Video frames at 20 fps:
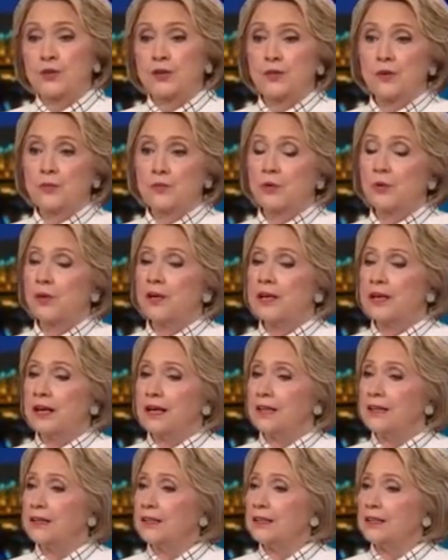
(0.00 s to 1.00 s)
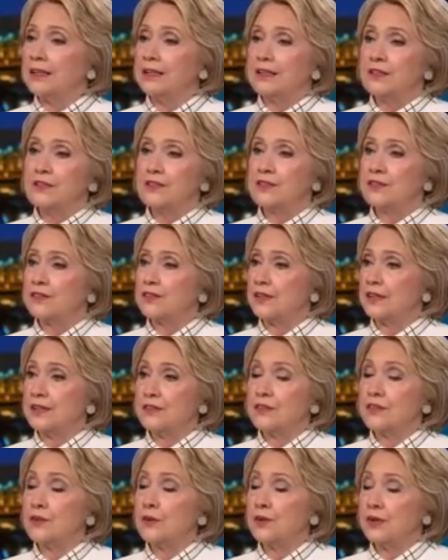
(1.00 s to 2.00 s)
It also is troubling that
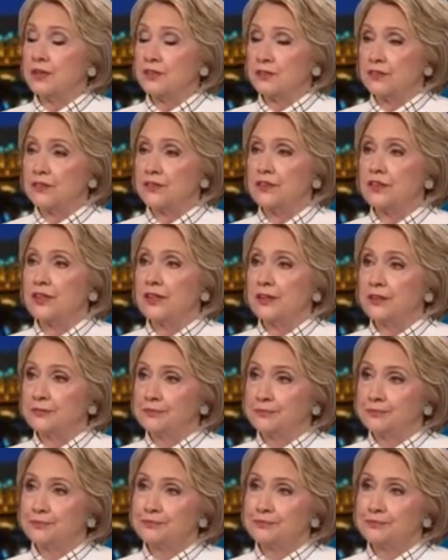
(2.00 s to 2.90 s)
Ukraine has been a subject of